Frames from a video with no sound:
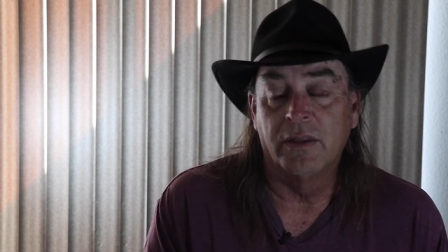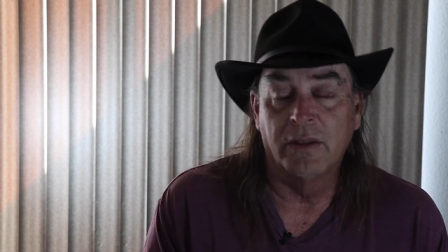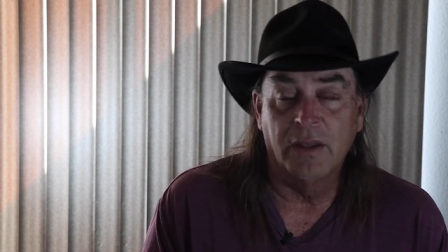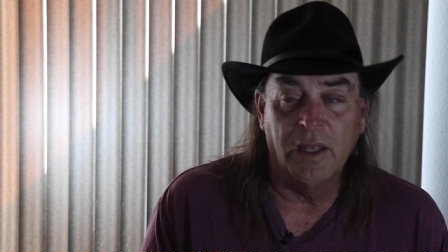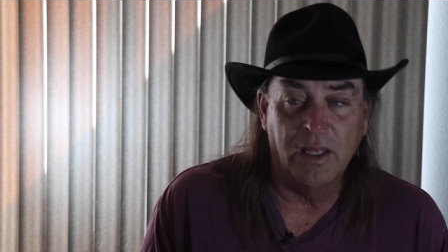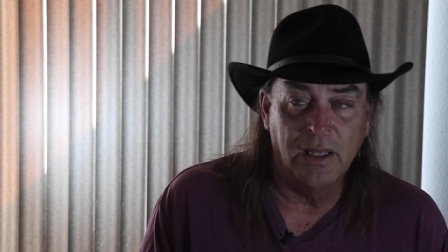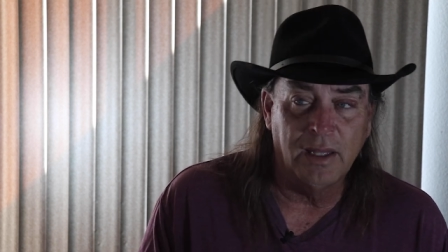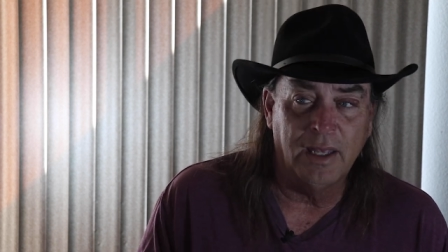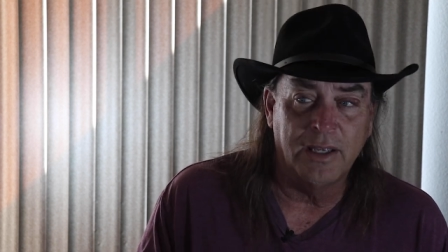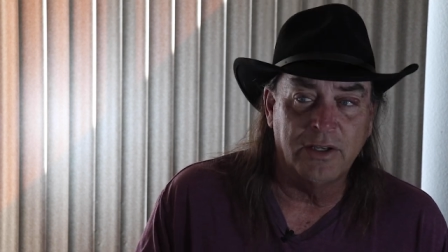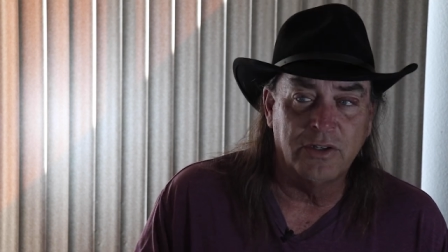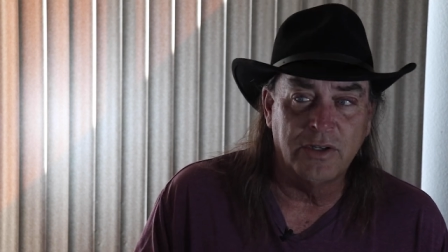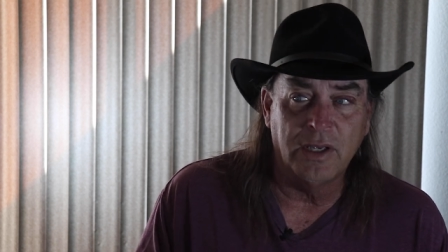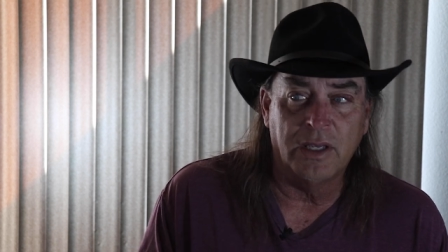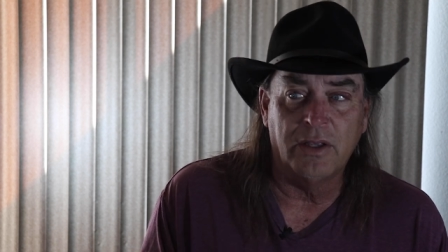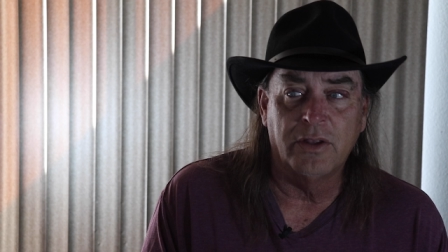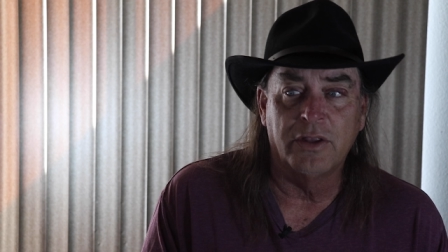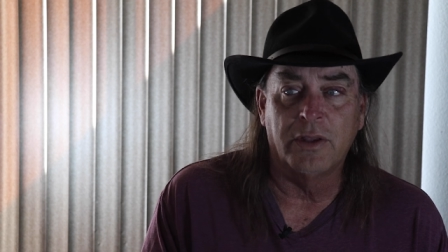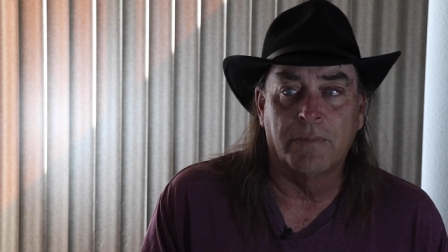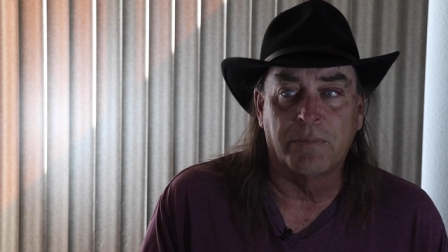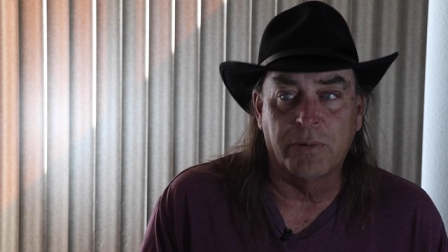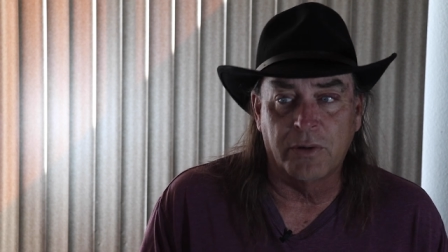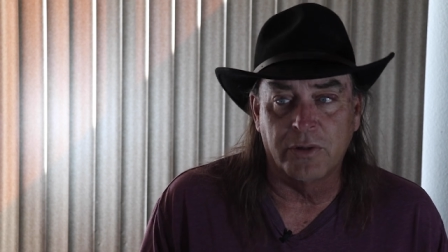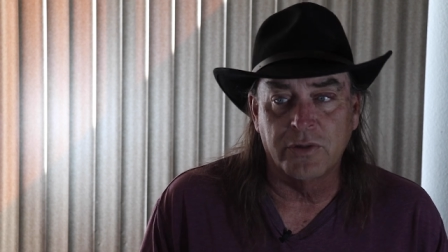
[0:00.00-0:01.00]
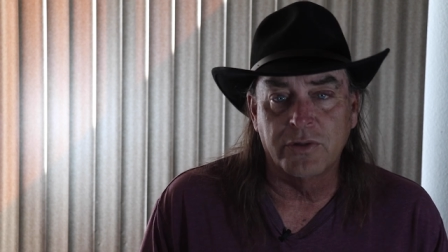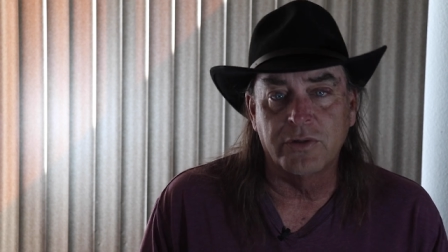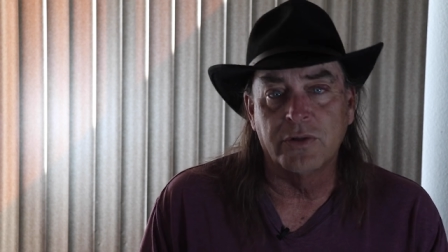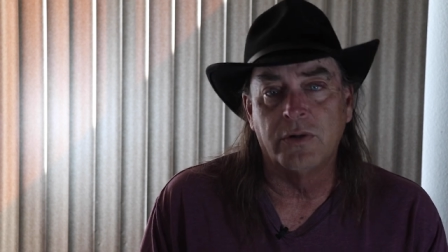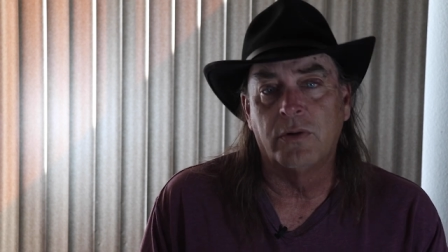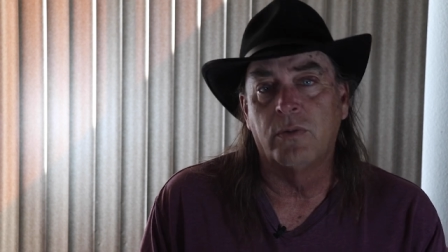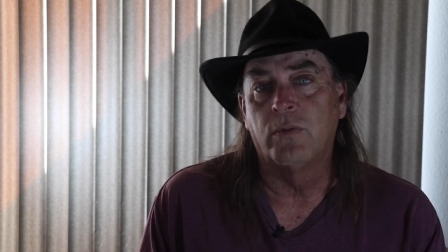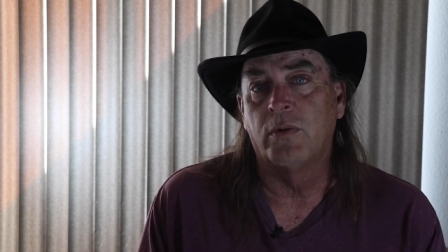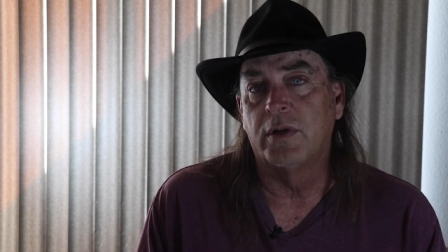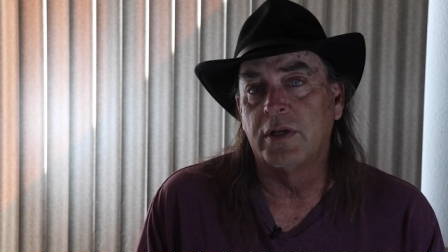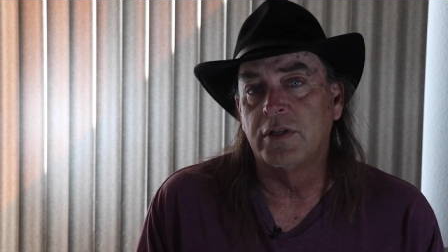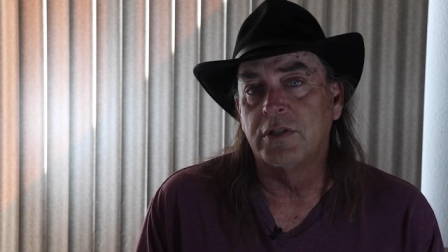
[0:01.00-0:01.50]
I like telling the
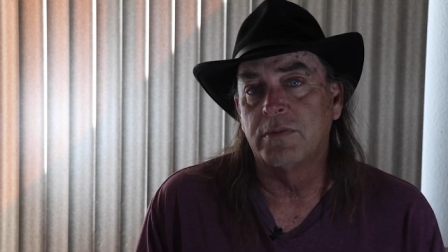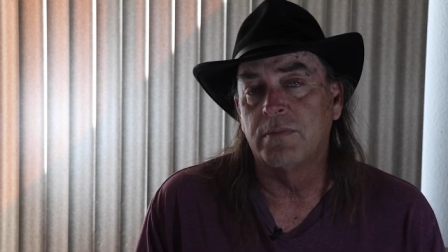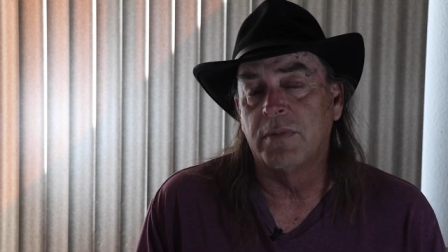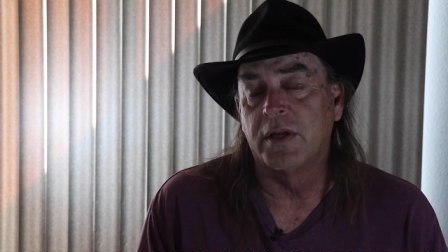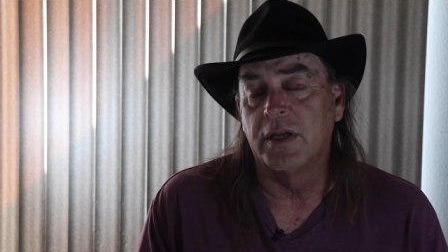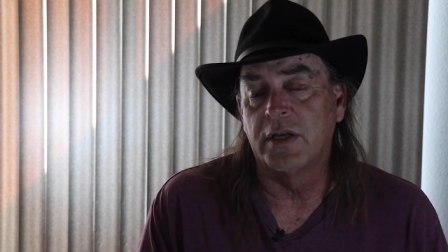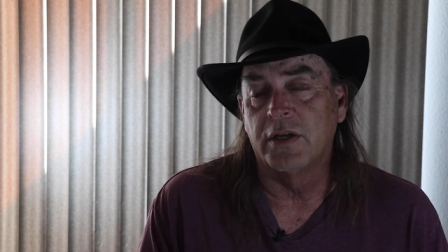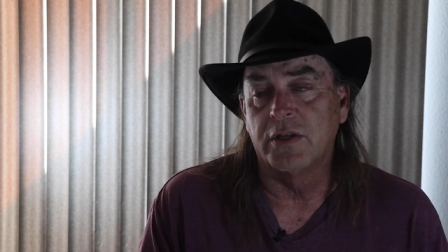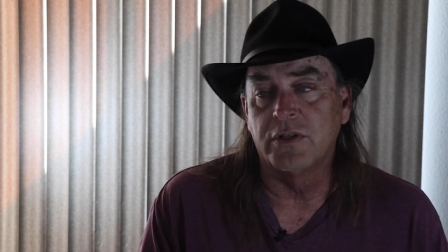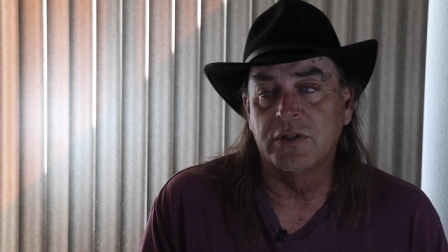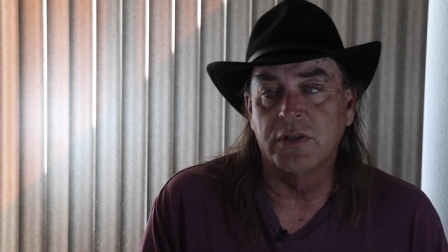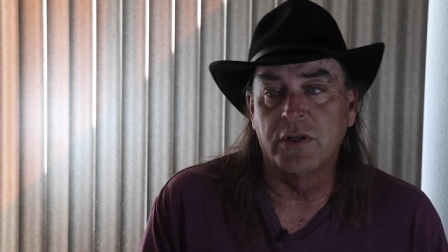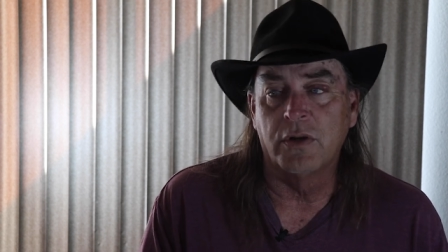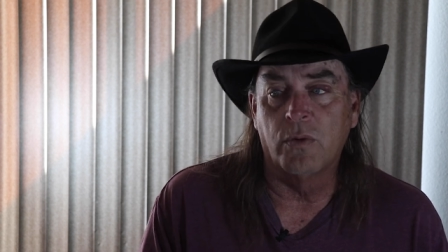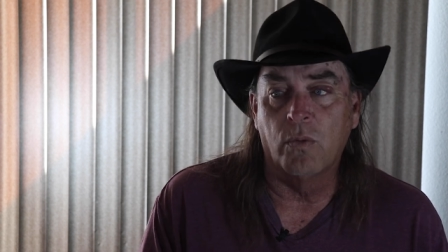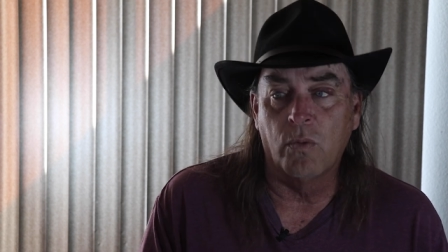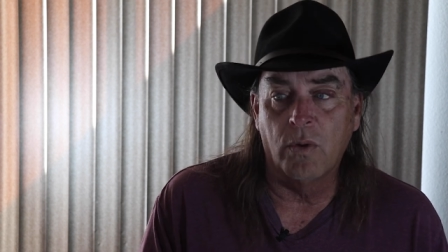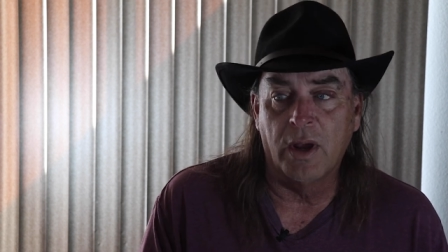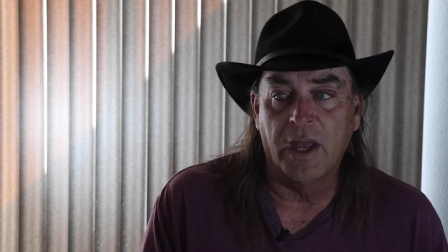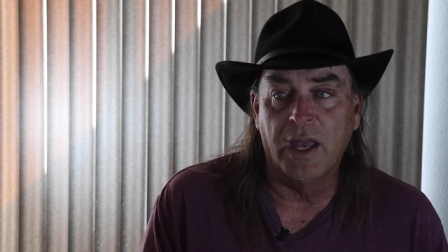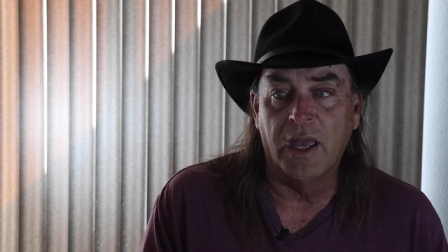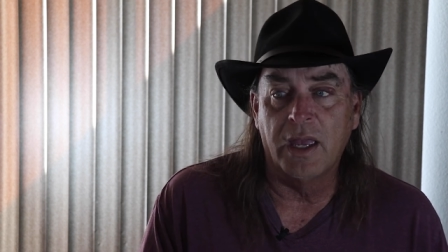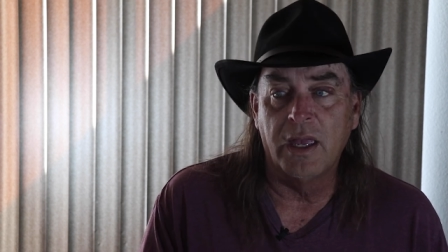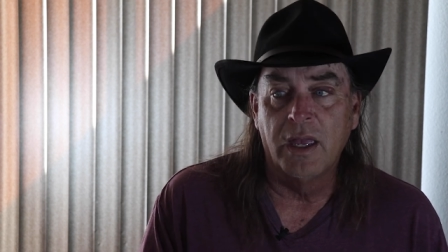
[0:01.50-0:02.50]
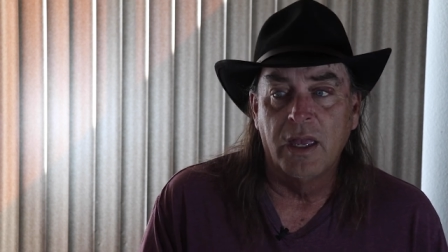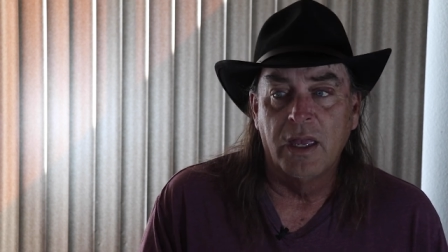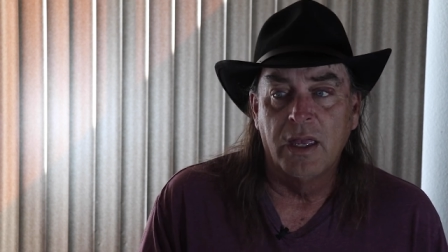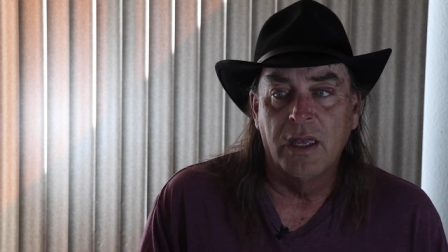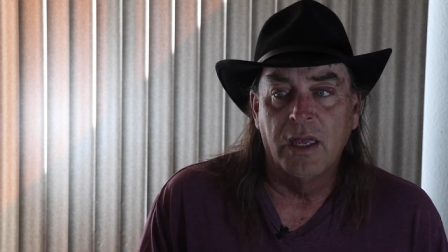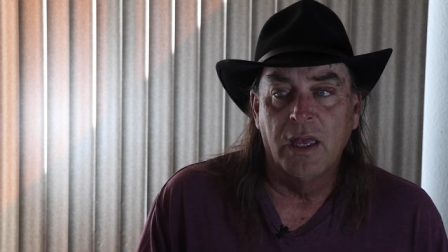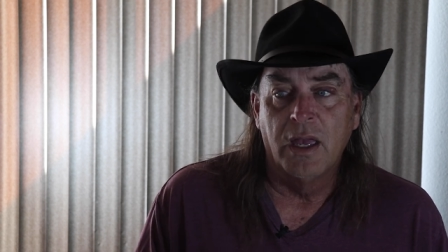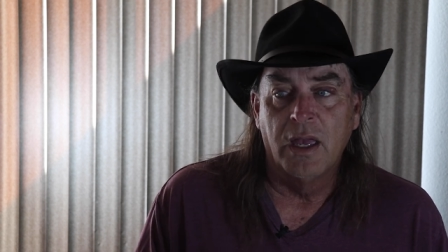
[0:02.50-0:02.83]
personal ones because in a way